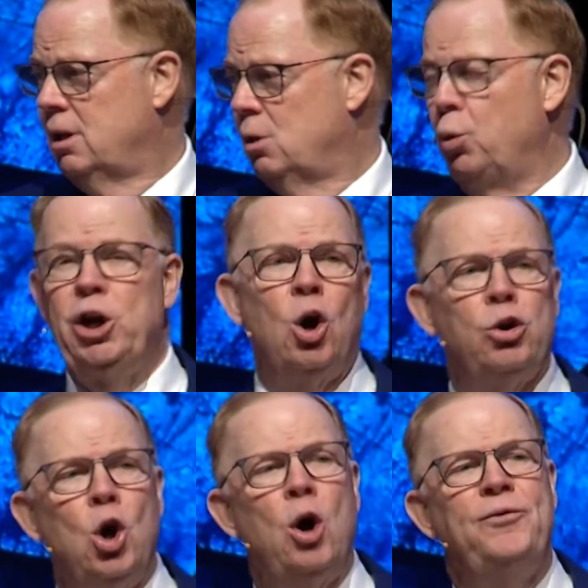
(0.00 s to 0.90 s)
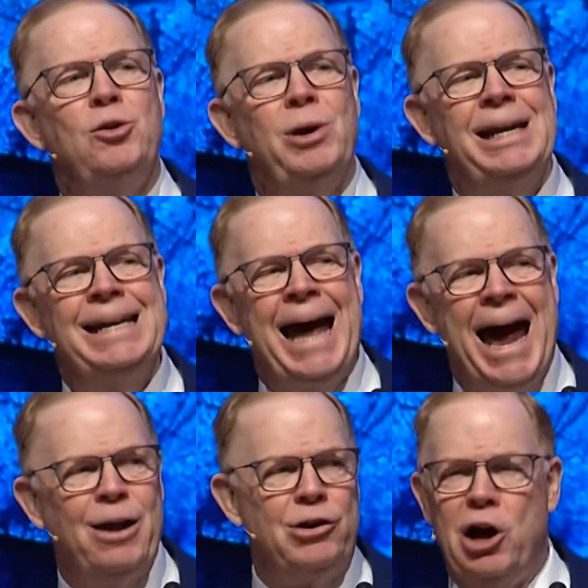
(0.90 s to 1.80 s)
We don't know if he really
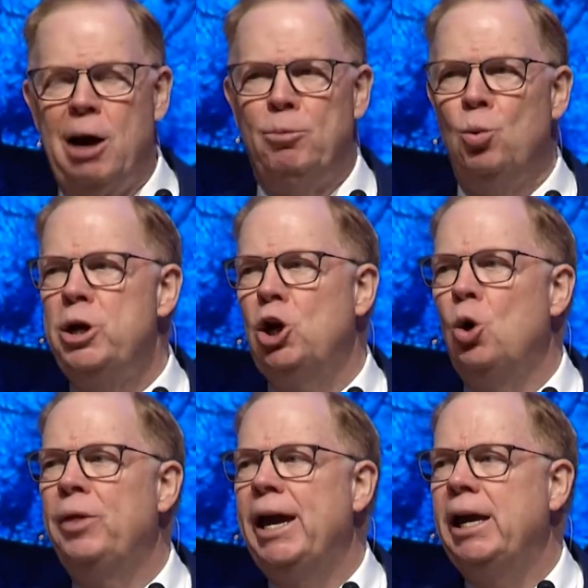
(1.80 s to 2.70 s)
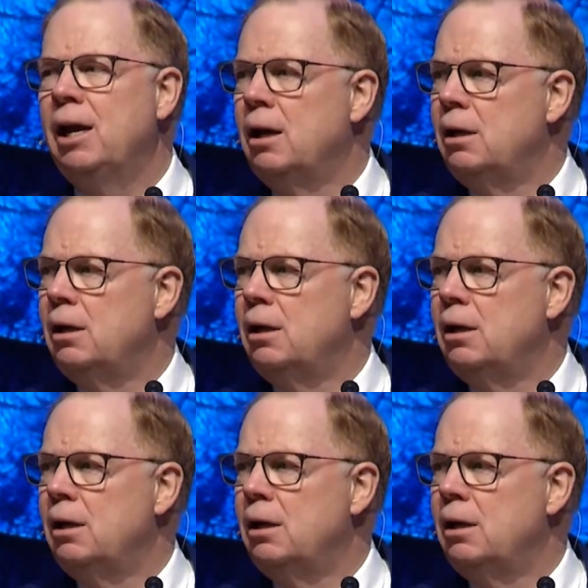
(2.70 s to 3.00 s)
died or not, but we know they